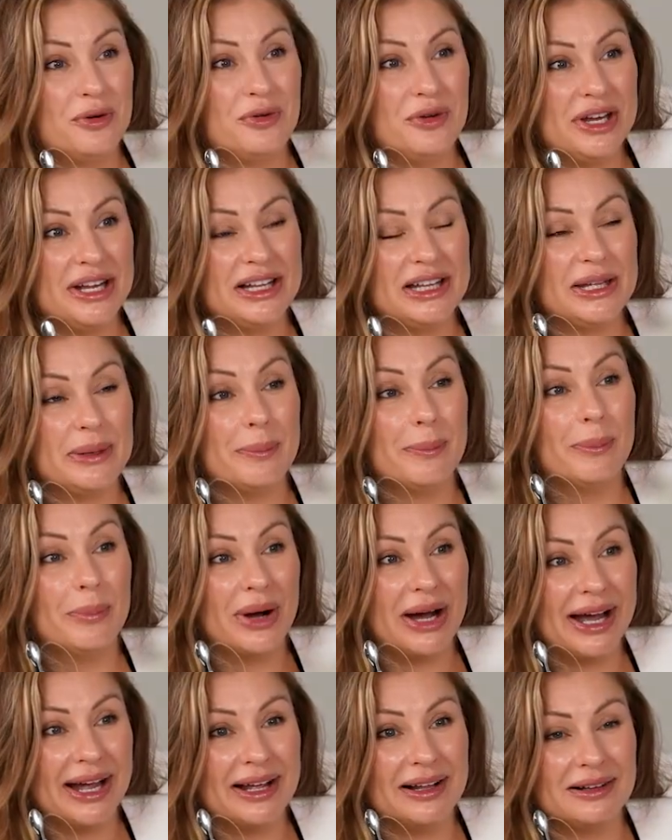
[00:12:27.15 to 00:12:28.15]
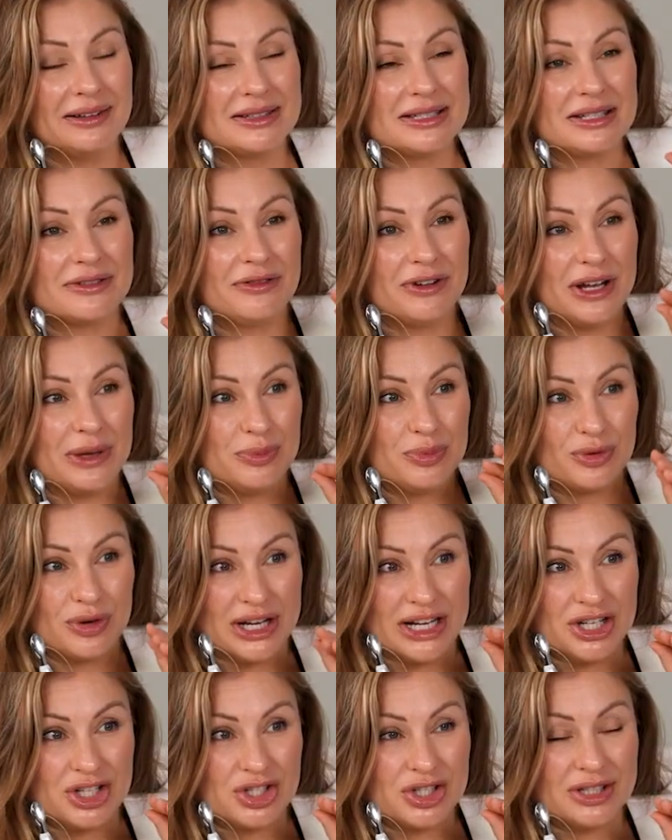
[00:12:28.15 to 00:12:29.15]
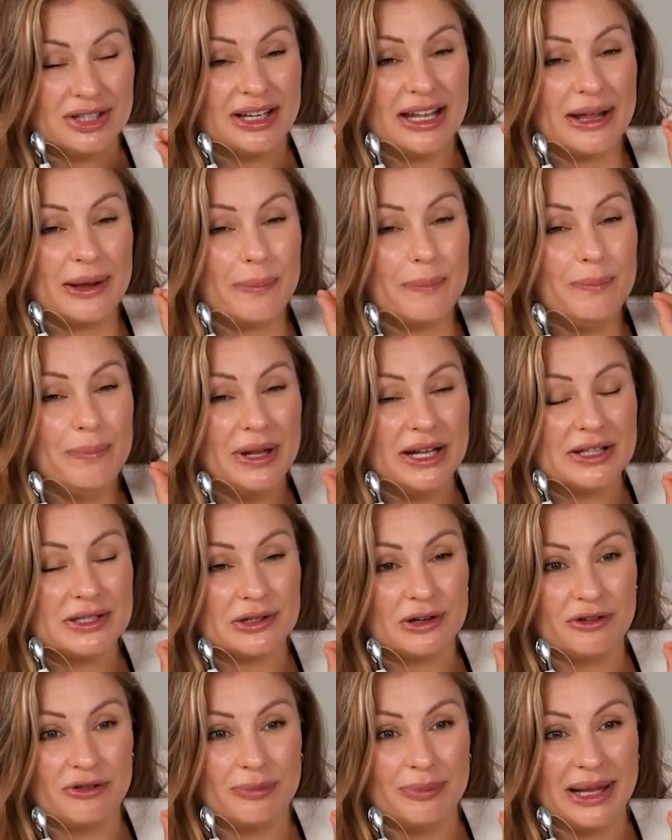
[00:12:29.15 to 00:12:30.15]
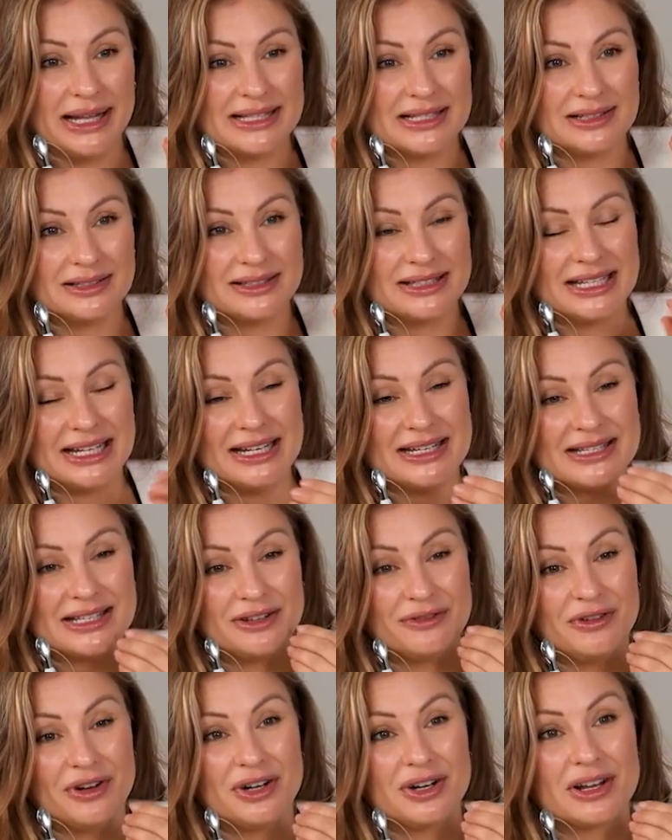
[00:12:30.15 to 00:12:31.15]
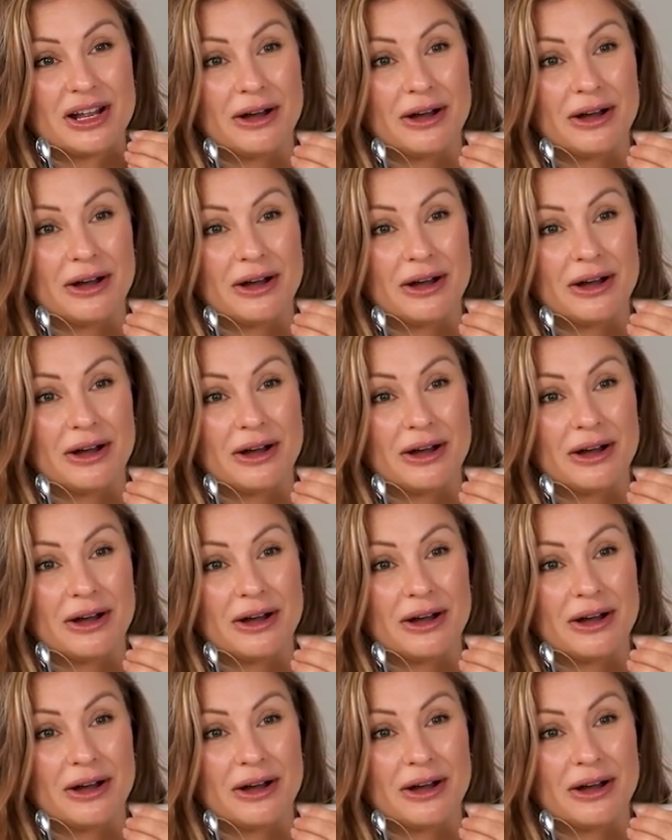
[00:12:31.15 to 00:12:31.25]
Really mild vibration, a bit of metal taste, and very